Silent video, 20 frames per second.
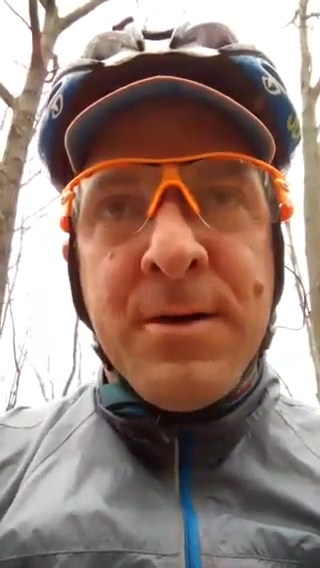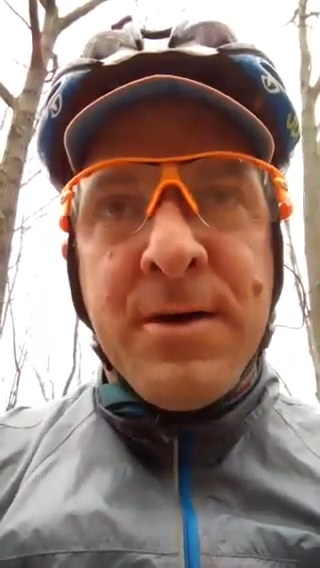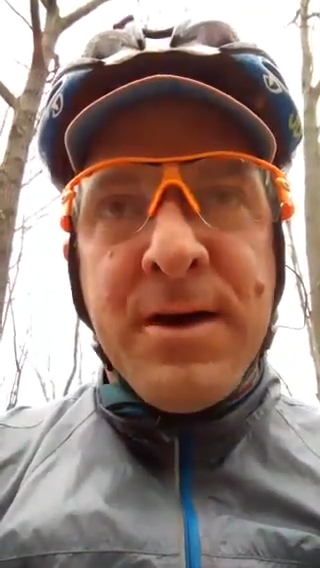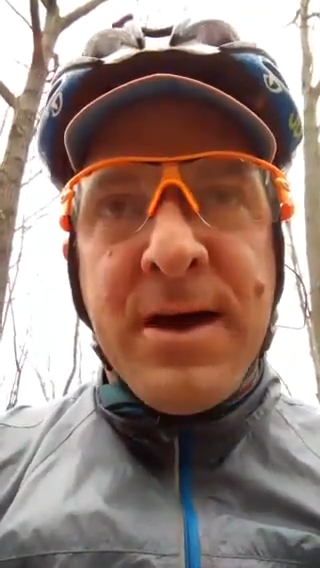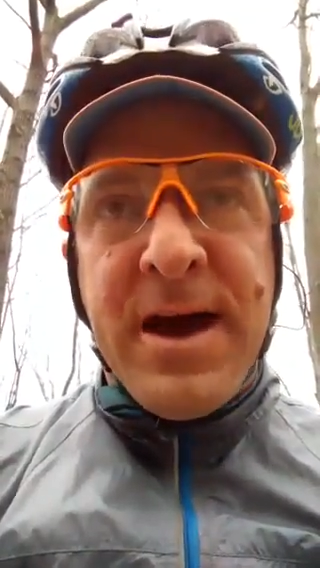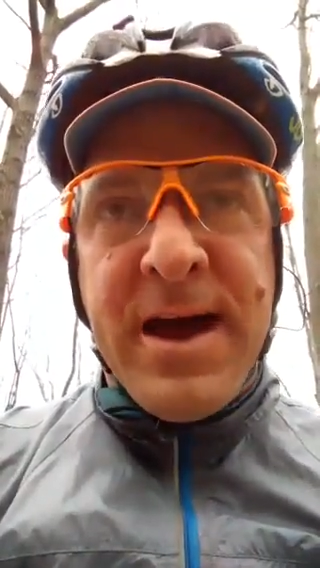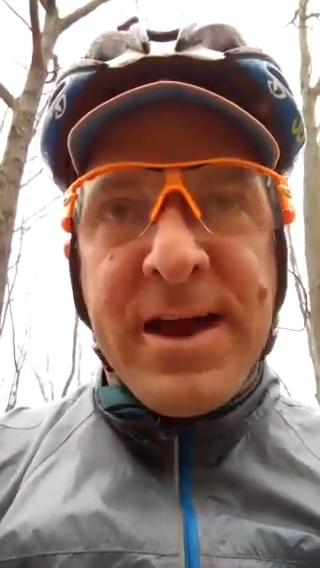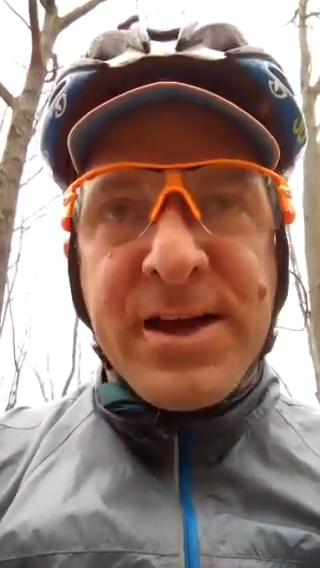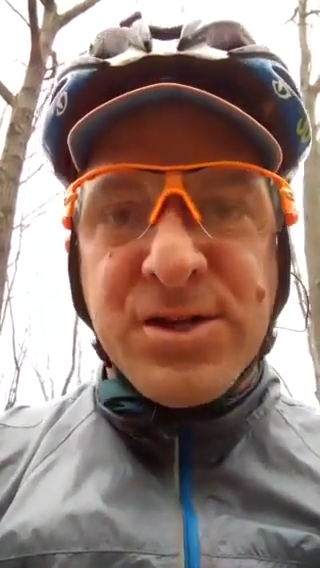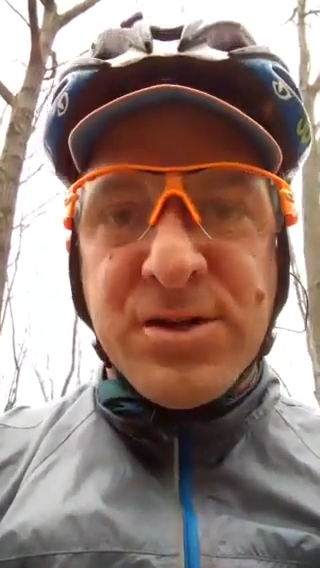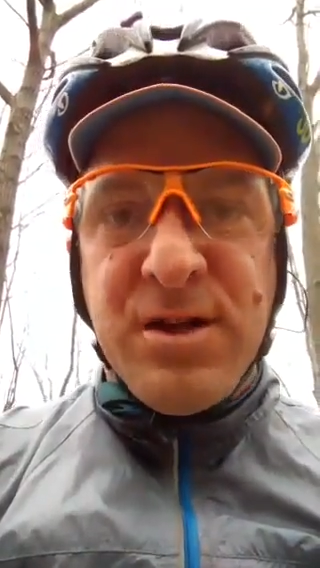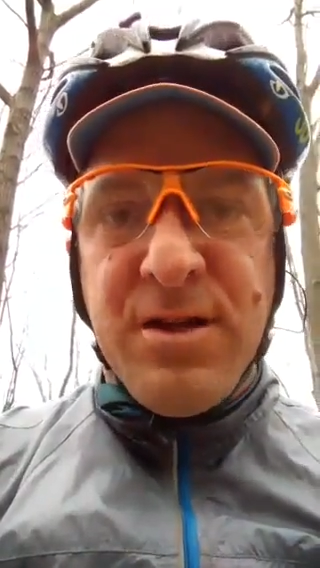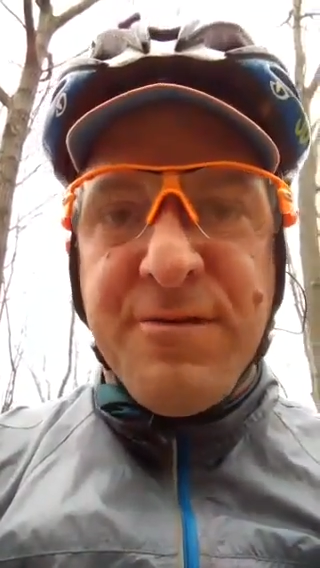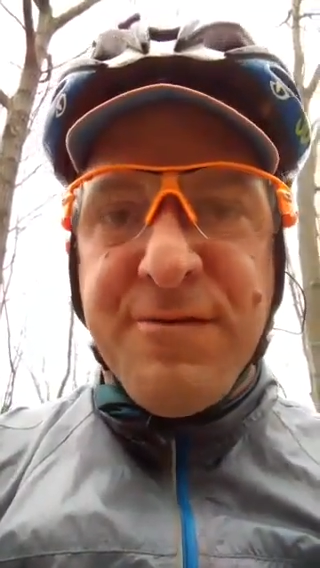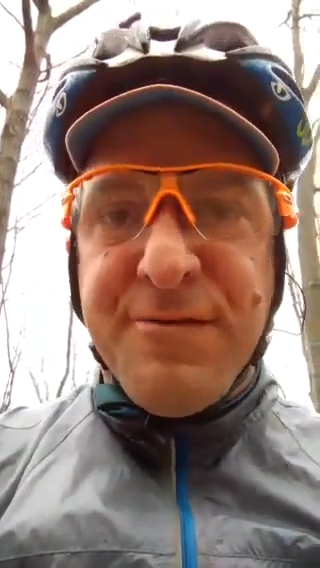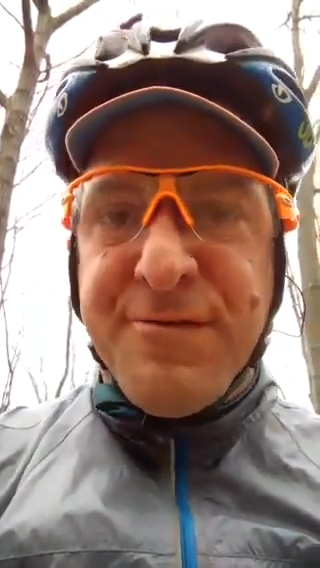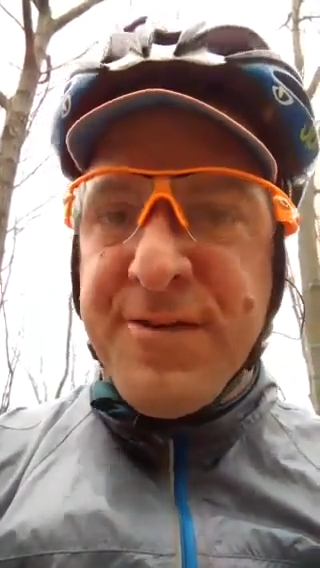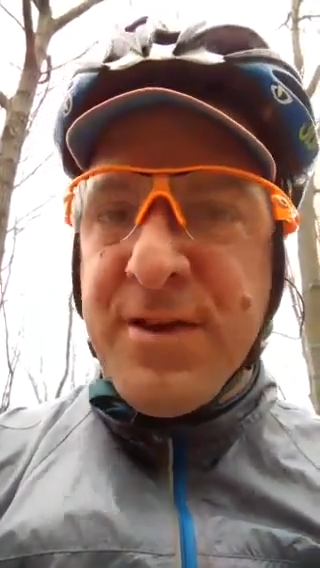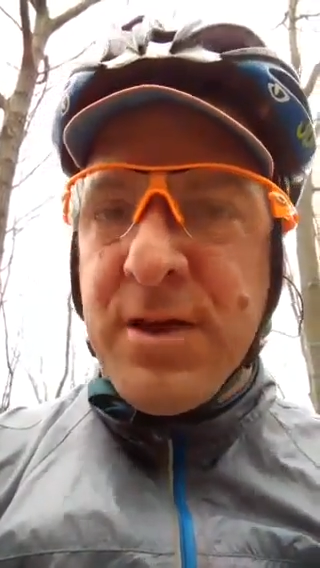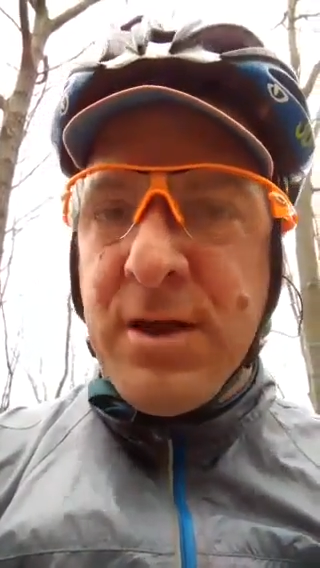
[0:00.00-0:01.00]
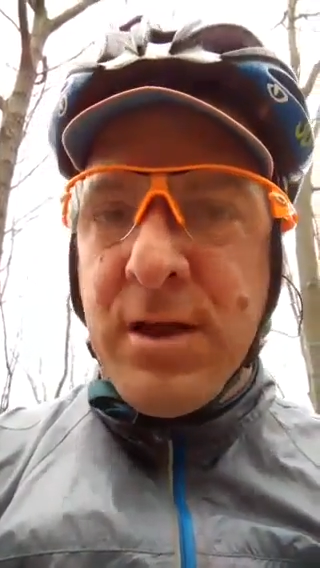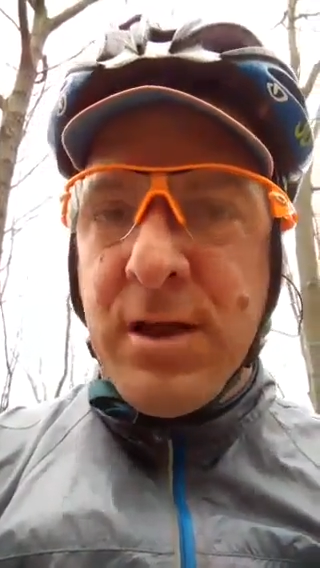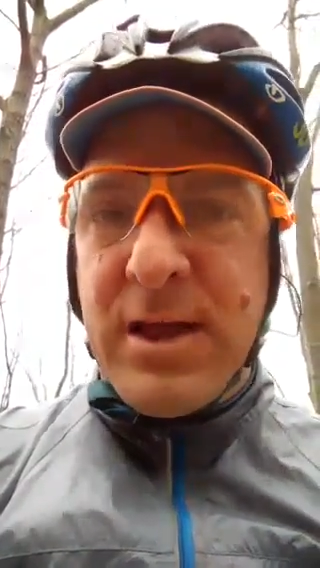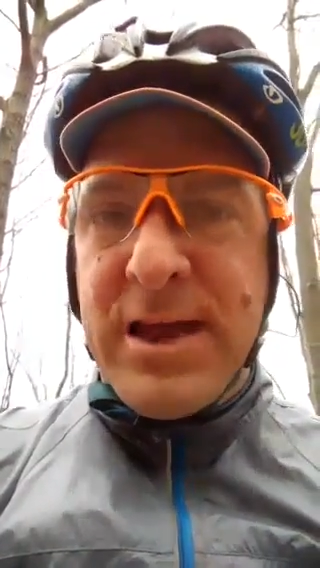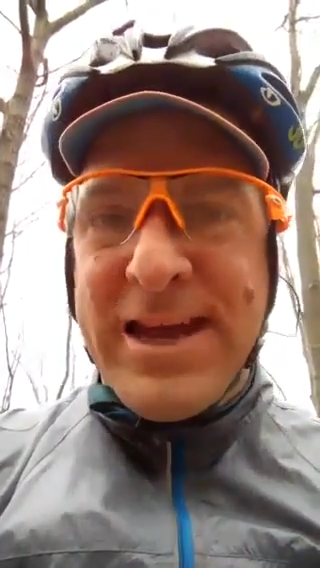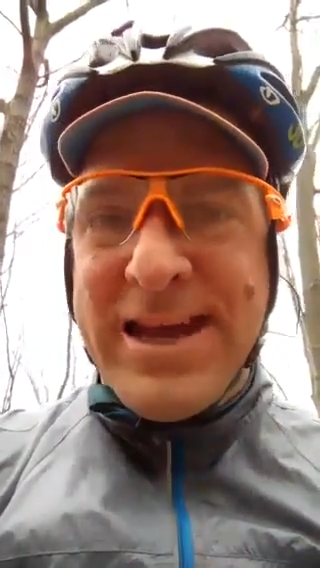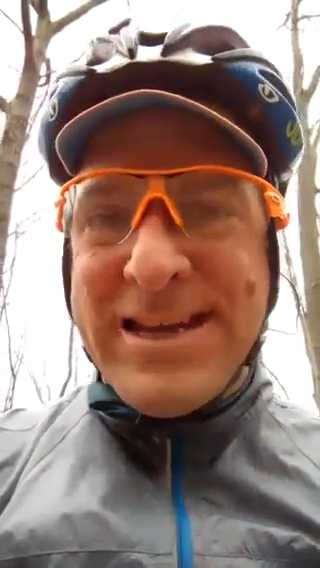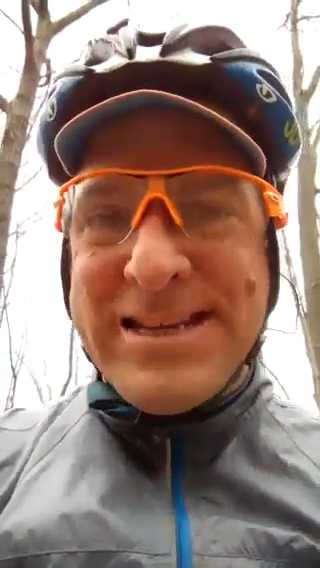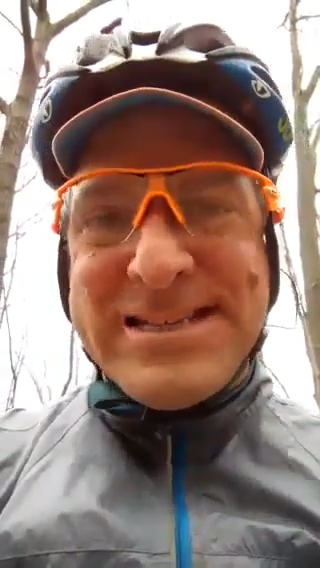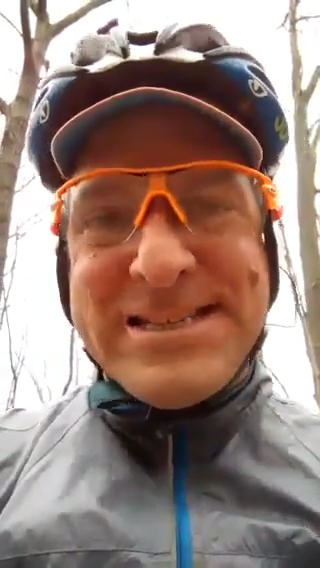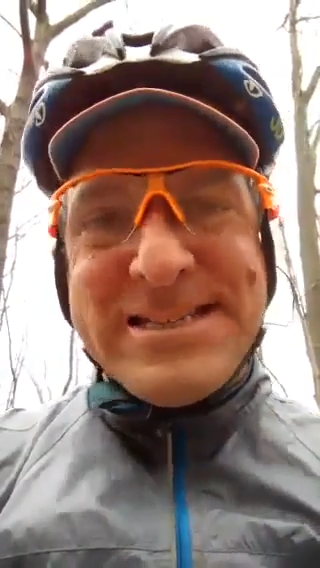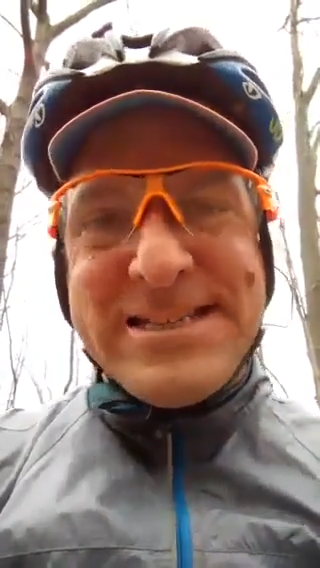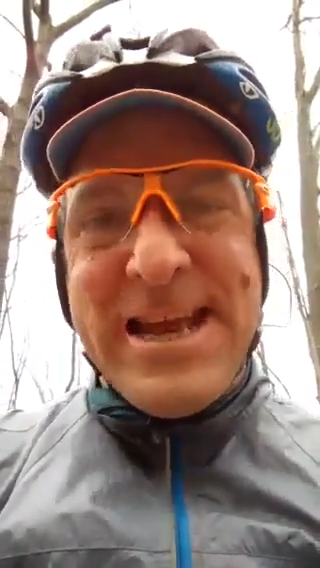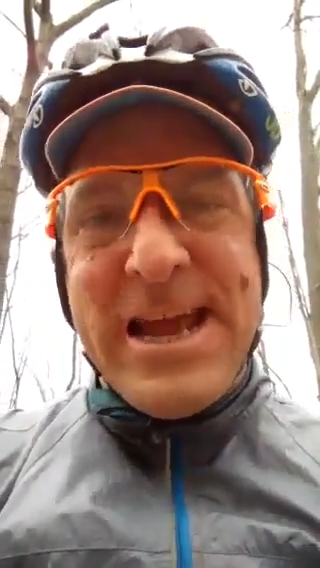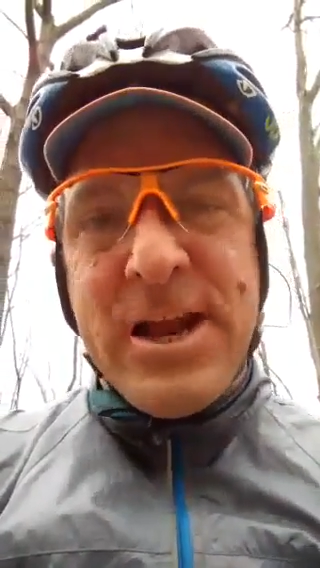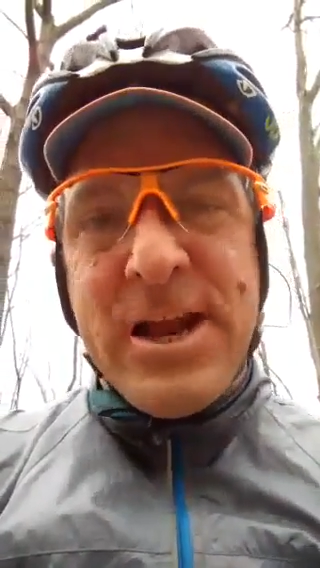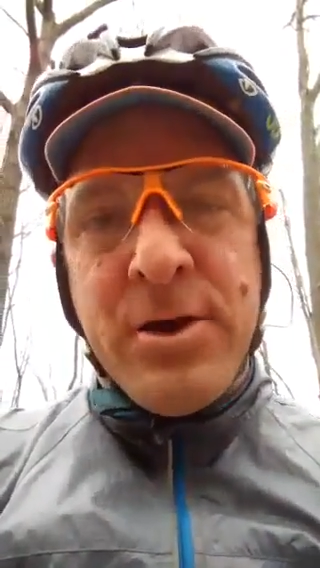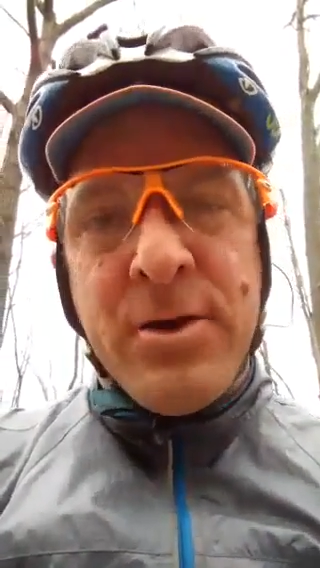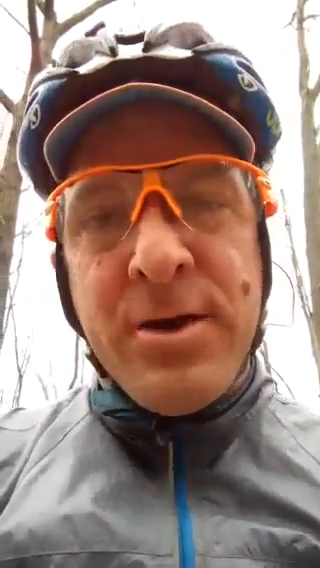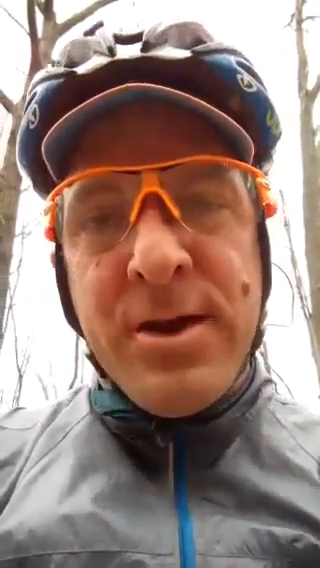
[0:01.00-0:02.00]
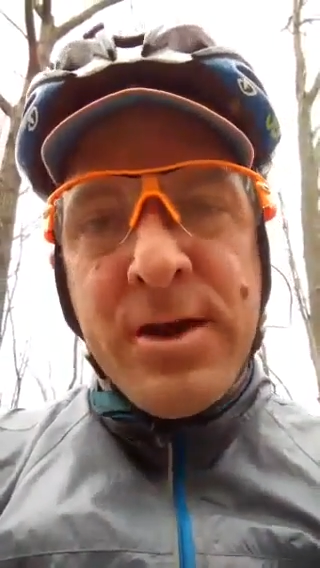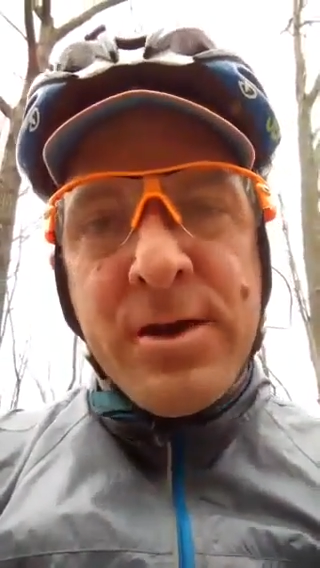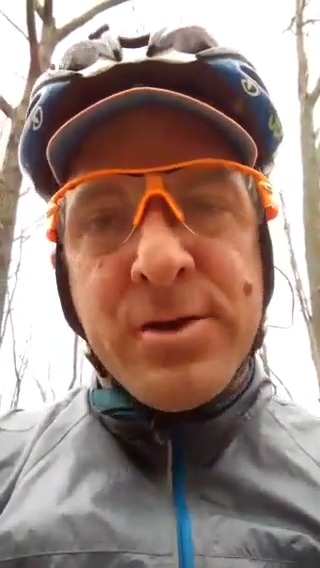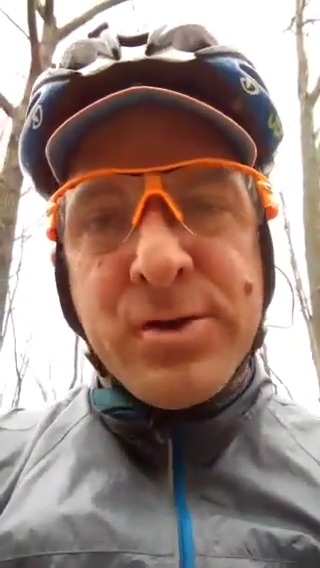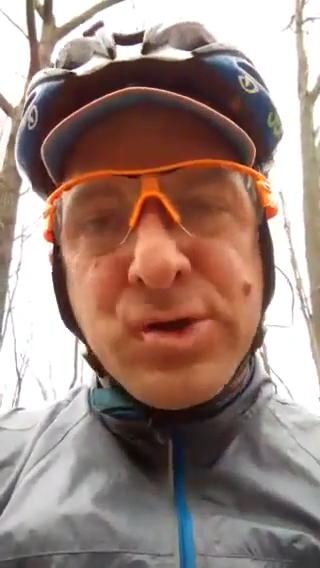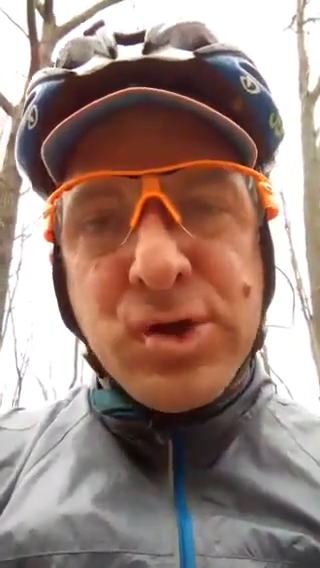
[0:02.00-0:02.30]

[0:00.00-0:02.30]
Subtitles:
actually fill a standard inner